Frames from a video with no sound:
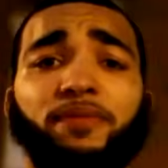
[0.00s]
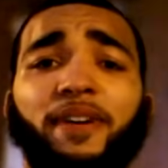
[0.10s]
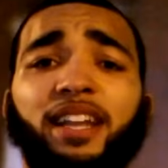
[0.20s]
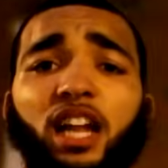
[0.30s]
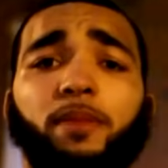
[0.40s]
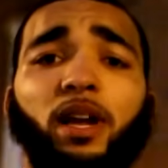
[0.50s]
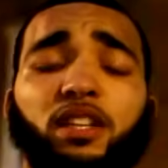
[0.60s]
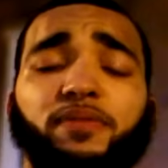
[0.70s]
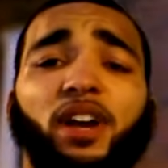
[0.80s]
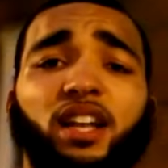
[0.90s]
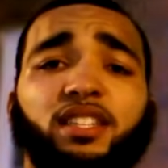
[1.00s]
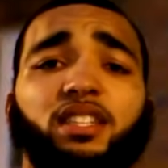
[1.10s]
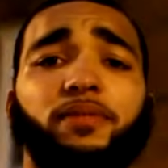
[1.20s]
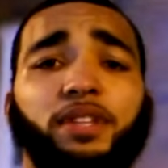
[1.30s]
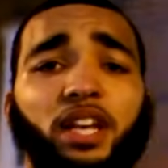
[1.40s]
finding out about his fiance's
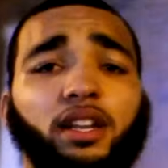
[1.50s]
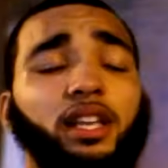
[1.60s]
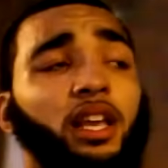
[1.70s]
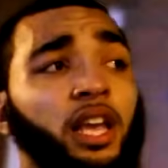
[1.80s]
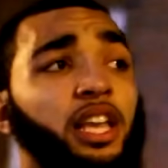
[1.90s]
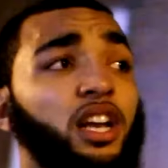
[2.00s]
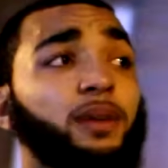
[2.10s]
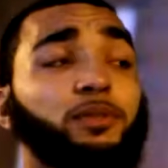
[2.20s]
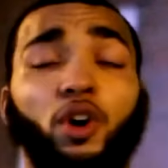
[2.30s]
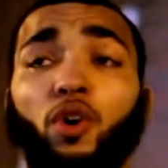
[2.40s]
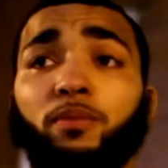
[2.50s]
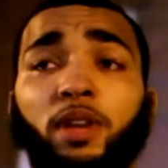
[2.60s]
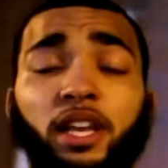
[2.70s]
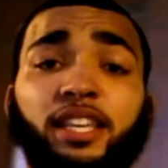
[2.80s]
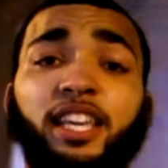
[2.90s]
infidelity, he comes home
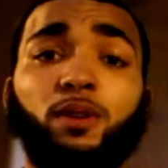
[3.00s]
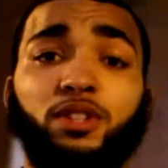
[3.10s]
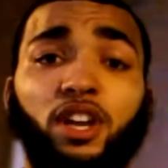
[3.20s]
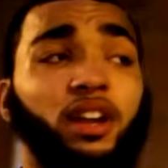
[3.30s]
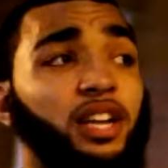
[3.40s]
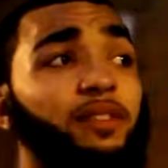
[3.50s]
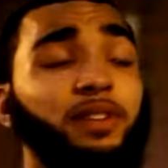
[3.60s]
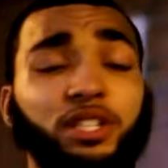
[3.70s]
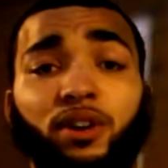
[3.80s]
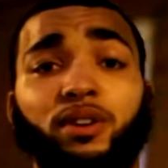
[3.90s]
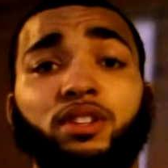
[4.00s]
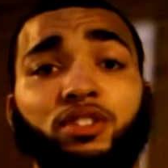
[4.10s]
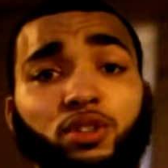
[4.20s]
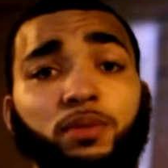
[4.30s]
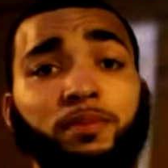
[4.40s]
and kills her, and then in return,
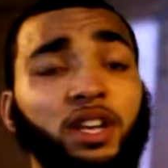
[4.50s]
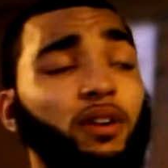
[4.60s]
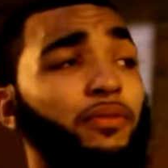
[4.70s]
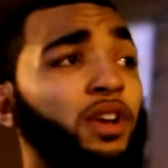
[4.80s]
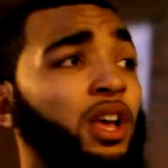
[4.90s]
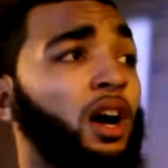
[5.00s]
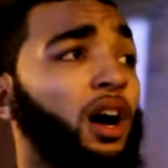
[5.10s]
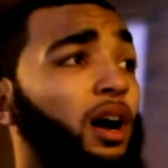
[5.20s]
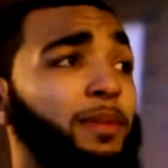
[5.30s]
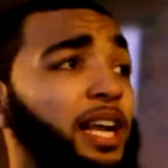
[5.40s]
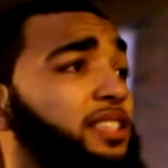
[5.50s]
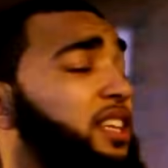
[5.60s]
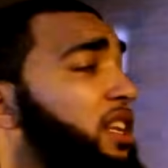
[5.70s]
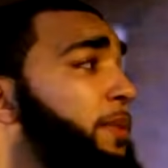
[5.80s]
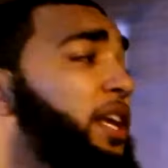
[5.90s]
shoots himself. Like I said
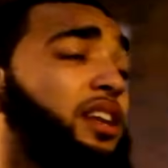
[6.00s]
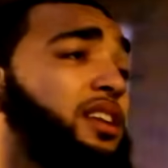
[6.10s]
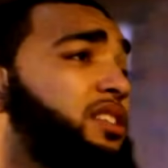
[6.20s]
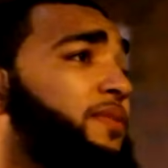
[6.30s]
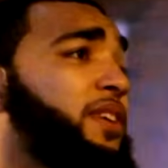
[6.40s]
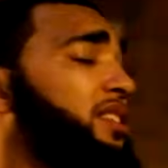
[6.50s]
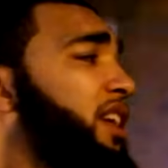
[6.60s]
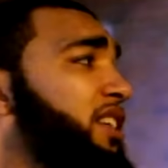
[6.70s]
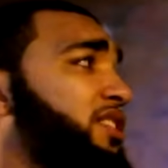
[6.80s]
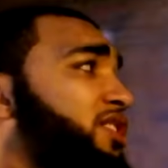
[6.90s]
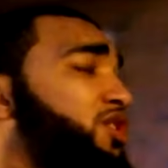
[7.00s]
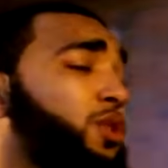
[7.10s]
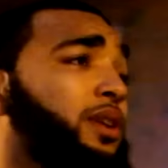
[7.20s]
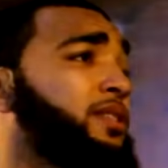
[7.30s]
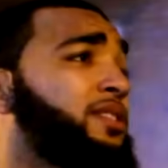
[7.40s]
in the beginning, this investigation is
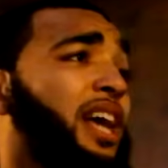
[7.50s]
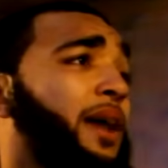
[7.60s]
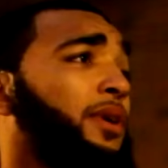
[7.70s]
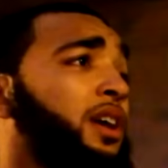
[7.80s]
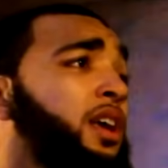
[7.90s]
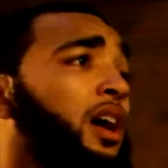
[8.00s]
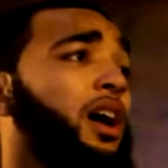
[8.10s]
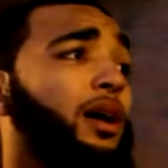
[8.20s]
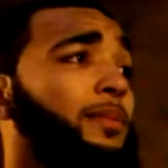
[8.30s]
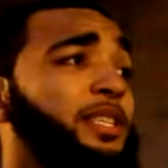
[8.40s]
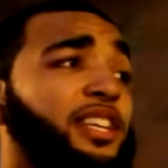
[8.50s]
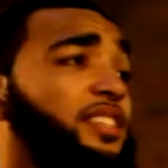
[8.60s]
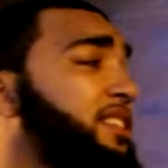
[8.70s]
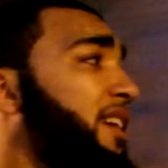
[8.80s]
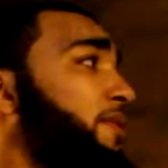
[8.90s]
short and sour. It's
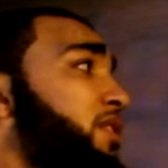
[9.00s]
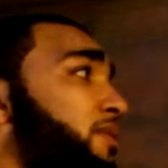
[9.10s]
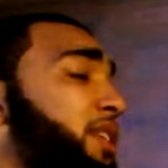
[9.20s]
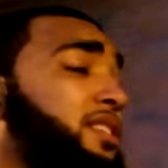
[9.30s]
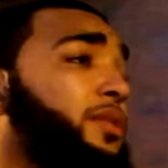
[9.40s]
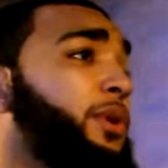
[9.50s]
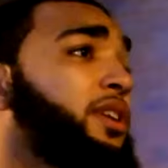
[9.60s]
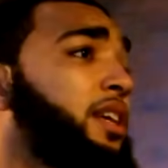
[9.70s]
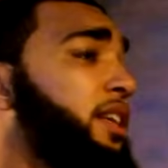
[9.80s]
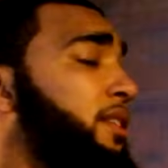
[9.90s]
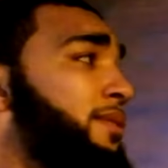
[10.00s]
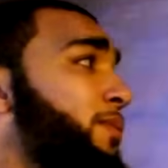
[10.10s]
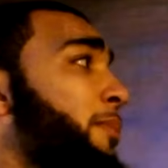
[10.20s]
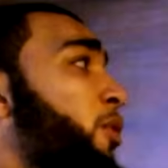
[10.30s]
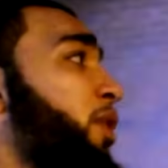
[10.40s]
67 degrees in the winter, and
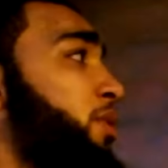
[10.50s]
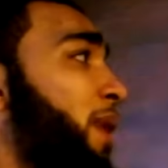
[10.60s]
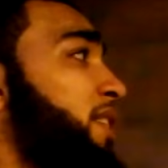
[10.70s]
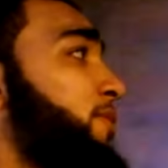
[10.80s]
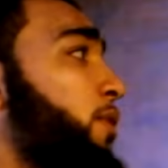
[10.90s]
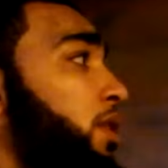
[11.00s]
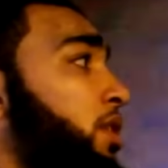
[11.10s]
what more can you ask for?